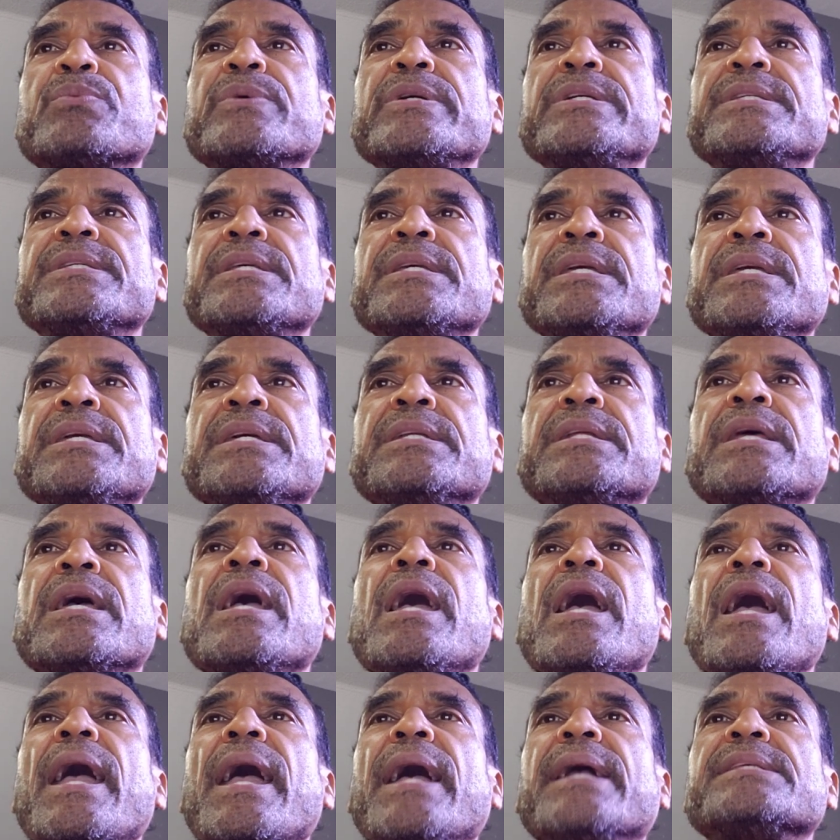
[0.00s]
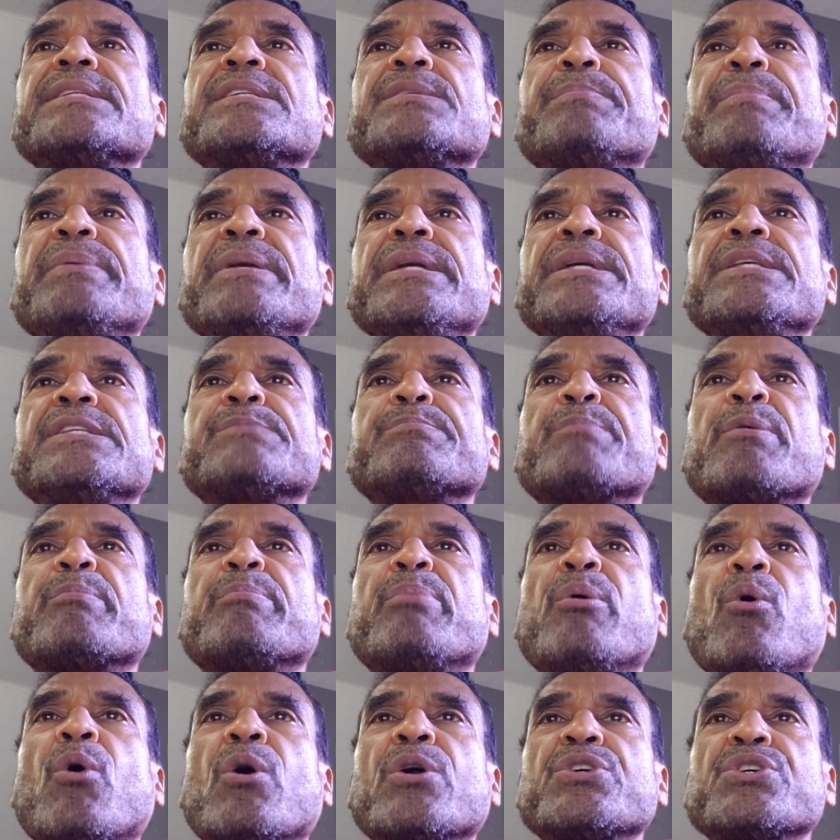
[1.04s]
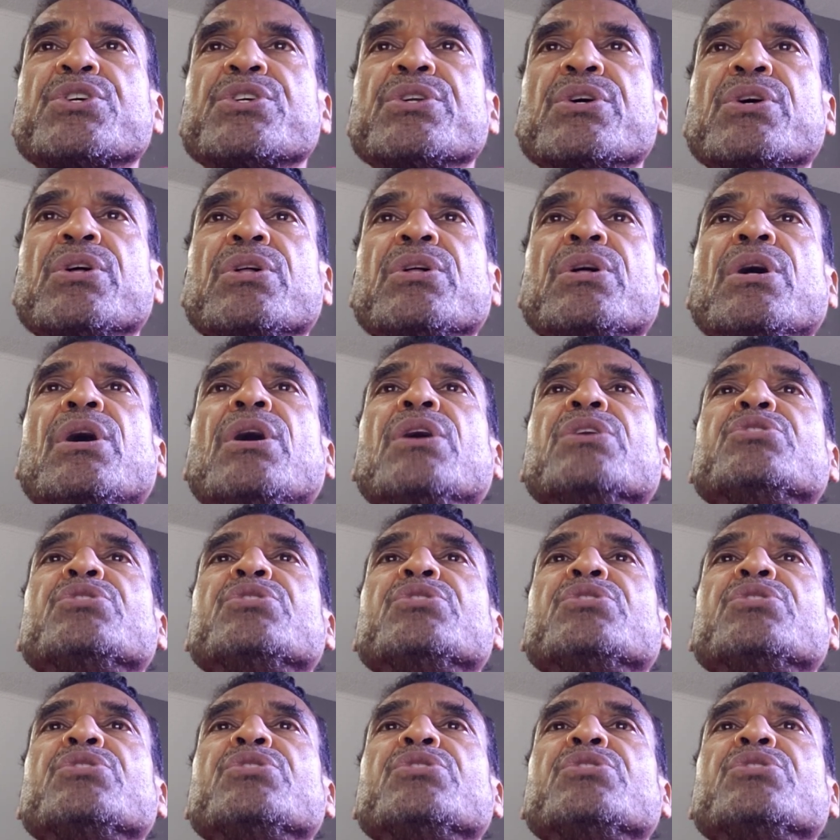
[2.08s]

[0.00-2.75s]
recede at speeds proportional